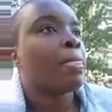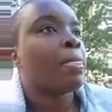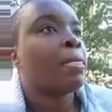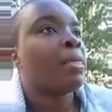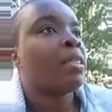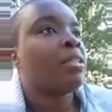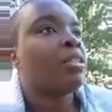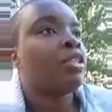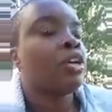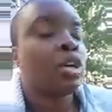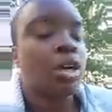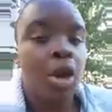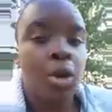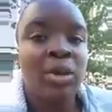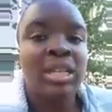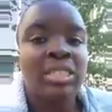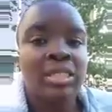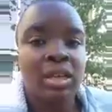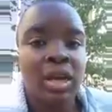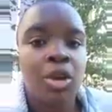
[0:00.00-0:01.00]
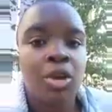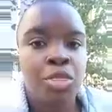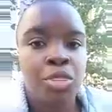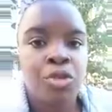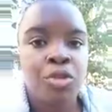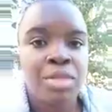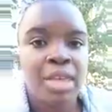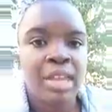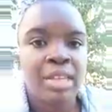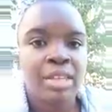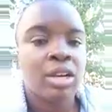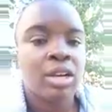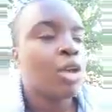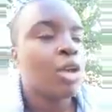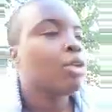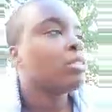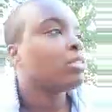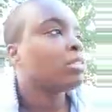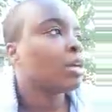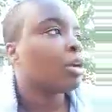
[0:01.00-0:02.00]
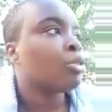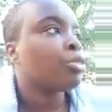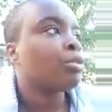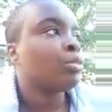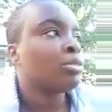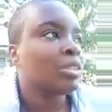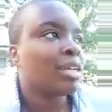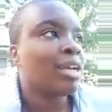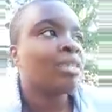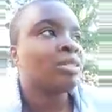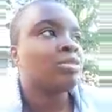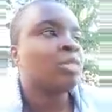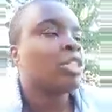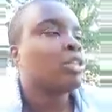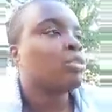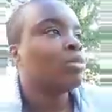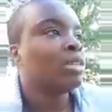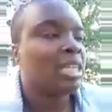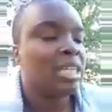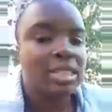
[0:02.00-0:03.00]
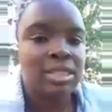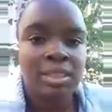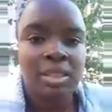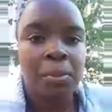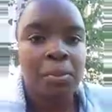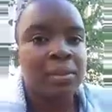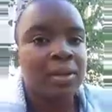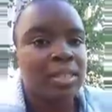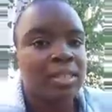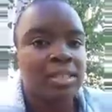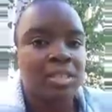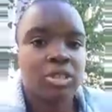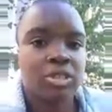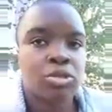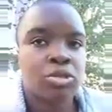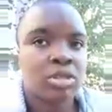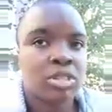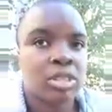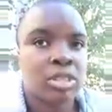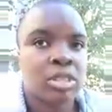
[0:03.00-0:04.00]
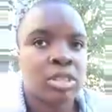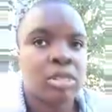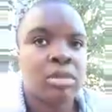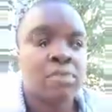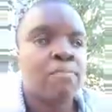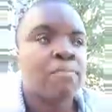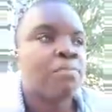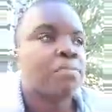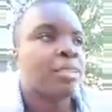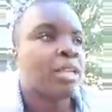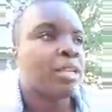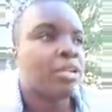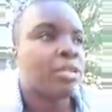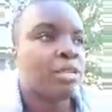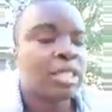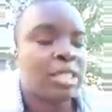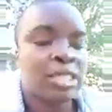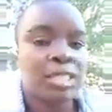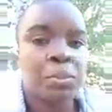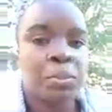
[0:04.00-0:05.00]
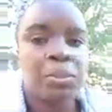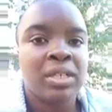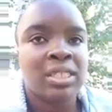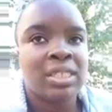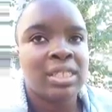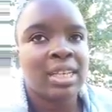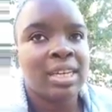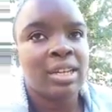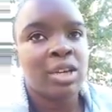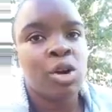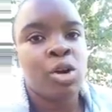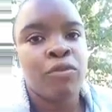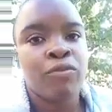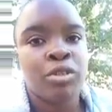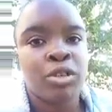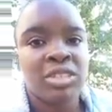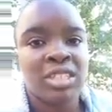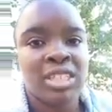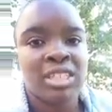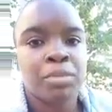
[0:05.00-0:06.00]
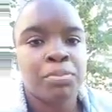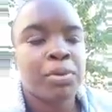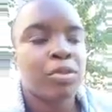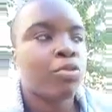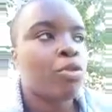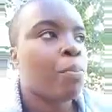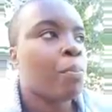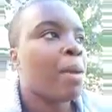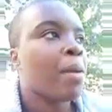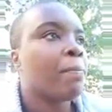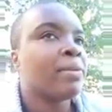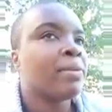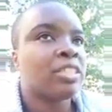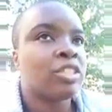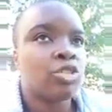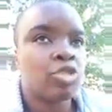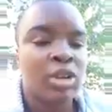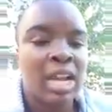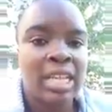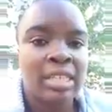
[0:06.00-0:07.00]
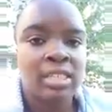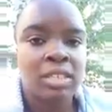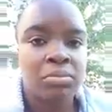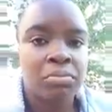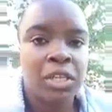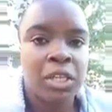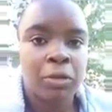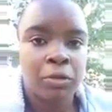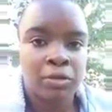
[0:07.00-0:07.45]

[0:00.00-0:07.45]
you're going to go through that. You're going to go through times when you need somebody to talk to and you need somebody to get it off your chest. But remember to transmute